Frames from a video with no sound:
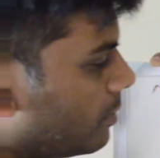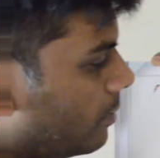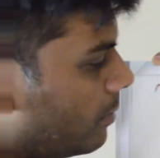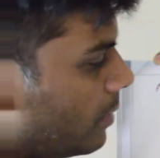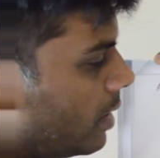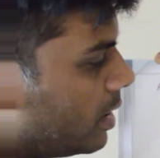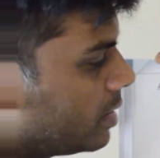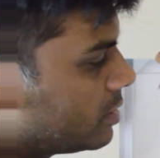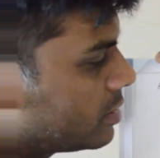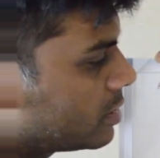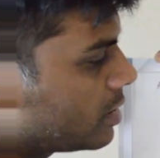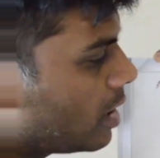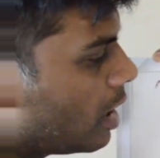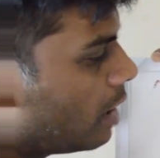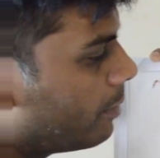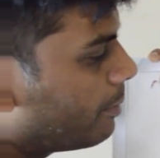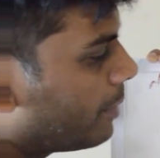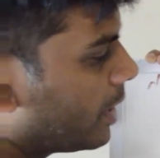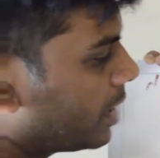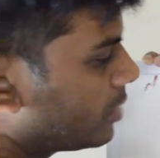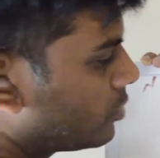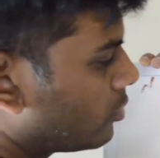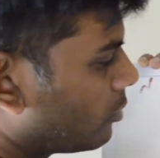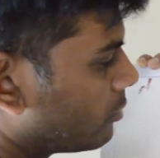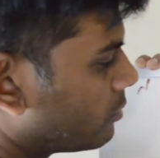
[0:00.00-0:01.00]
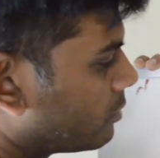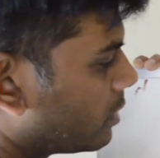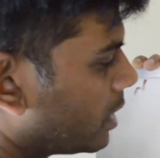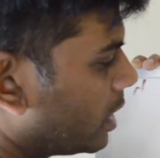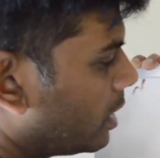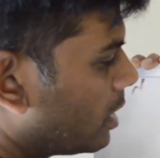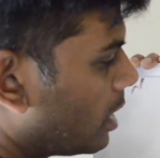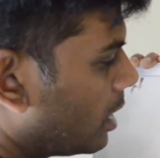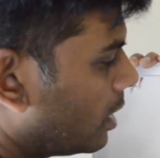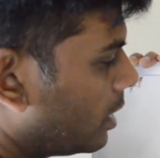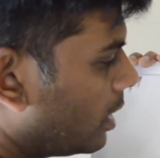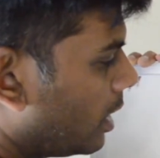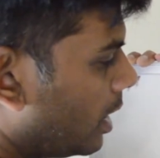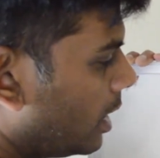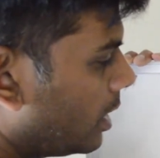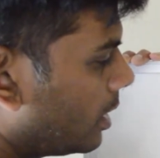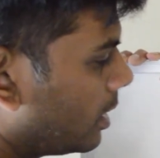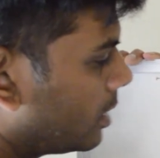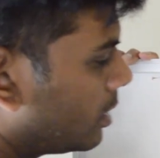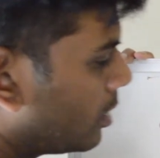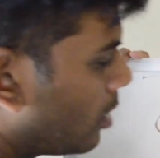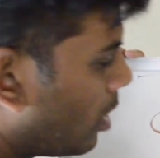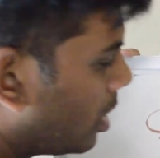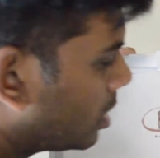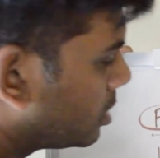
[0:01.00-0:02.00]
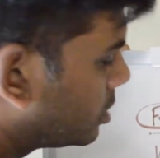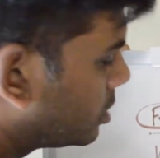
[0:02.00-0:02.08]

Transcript: it's got Python 3.8, and not